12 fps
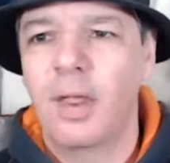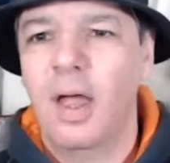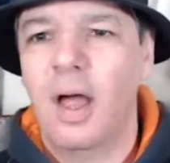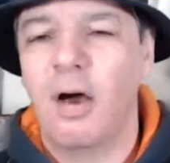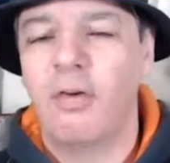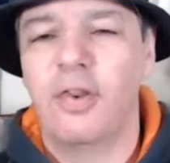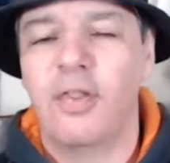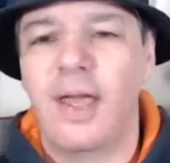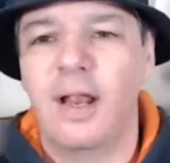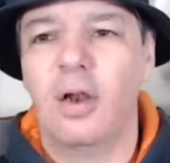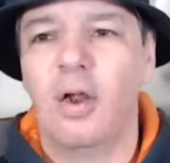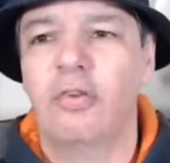after they
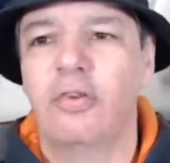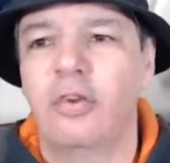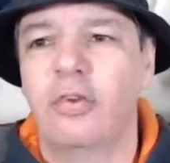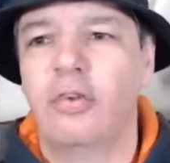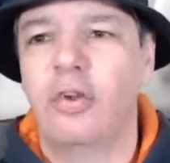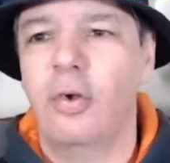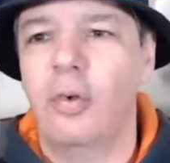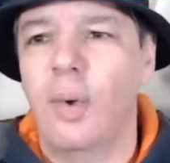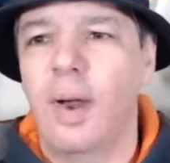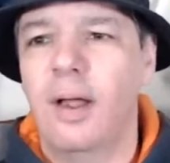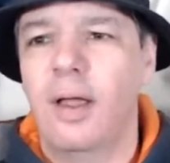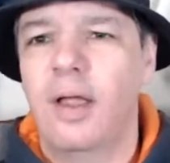had lost
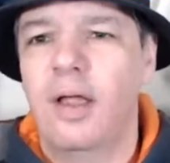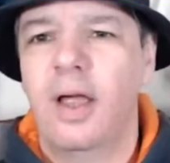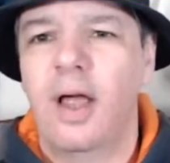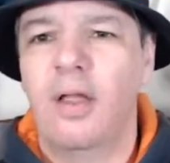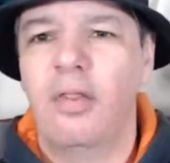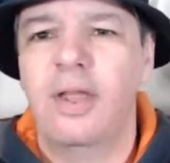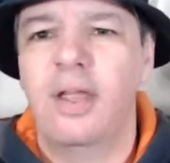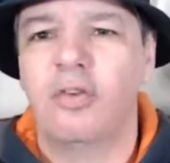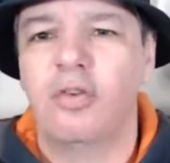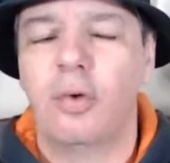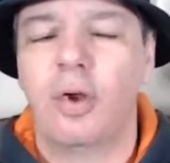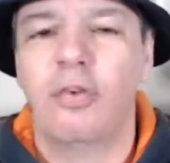to the
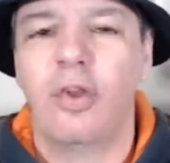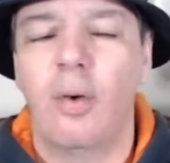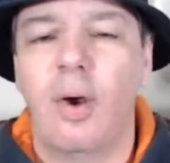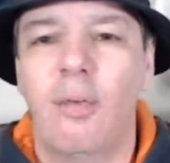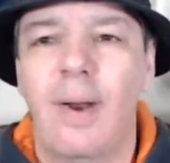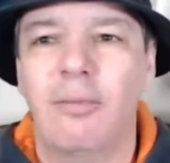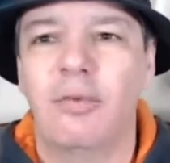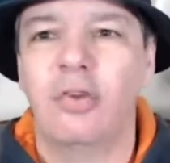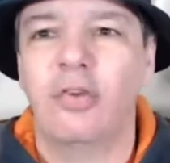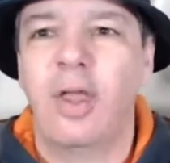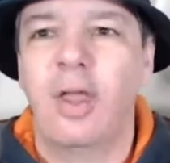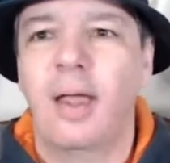Toronto
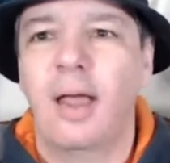Raptors,